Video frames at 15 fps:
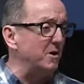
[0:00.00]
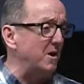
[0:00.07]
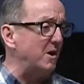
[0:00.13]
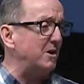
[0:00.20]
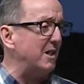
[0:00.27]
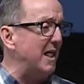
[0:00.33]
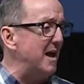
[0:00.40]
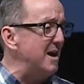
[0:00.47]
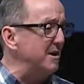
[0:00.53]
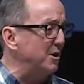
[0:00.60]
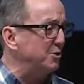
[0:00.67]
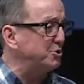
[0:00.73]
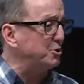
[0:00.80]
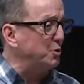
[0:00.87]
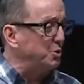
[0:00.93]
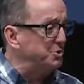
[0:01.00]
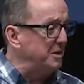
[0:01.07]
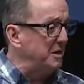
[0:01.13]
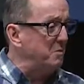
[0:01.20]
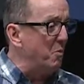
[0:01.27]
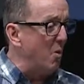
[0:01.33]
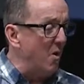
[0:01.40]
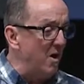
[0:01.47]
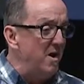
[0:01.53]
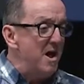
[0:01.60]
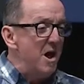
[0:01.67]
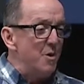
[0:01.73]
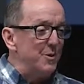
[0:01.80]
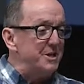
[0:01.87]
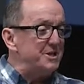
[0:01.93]
in our schools anymore.
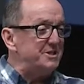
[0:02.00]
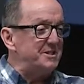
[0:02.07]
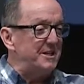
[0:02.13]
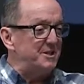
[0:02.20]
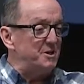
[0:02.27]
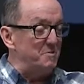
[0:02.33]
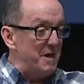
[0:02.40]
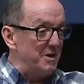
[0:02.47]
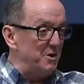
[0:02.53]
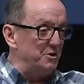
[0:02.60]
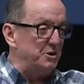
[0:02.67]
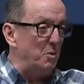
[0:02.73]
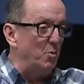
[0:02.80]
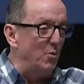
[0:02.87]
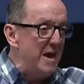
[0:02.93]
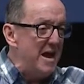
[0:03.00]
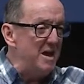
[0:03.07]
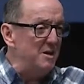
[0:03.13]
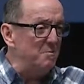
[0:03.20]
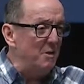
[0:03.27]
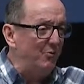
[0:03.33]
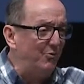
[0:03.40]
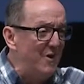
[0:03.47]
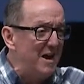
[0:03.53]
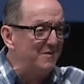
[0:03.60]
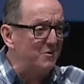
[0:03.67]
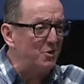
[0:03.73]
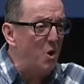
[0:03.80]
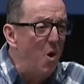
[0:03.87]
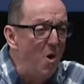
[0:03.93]
We just teach them that you're some random effect
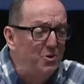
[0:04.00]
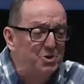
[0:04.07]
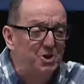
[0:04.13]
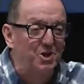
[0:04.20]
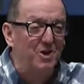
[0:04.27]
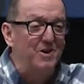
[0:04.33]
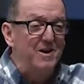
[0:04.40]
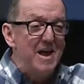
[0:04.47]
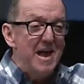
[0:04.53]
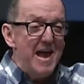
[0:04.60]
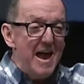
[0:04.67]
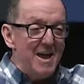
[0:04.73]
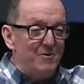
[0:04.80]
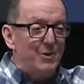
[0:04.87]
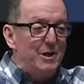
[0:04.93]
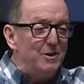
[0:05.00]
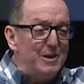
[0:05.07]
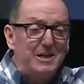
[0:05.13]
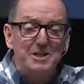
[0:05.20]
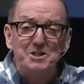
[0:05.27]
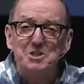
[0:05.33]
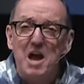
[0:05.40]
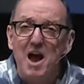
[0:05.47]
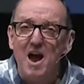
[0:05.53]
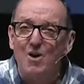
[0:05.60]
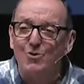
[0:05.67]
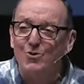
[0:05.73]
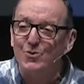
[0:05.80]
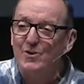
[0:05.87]
of culture, and we look at stuff.